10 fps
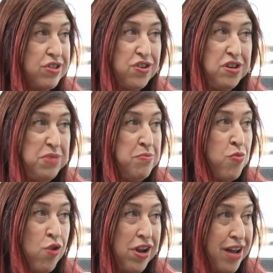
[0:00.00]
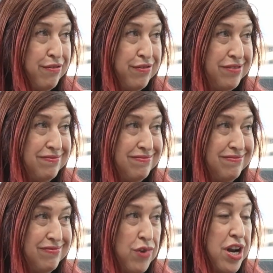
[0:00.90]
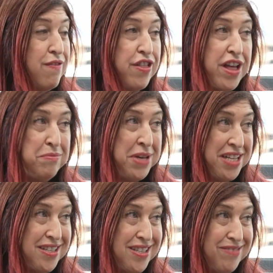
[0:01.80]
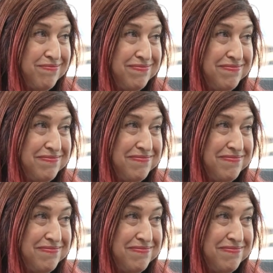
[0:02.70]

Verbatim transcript: always going to be more love, whatever that means.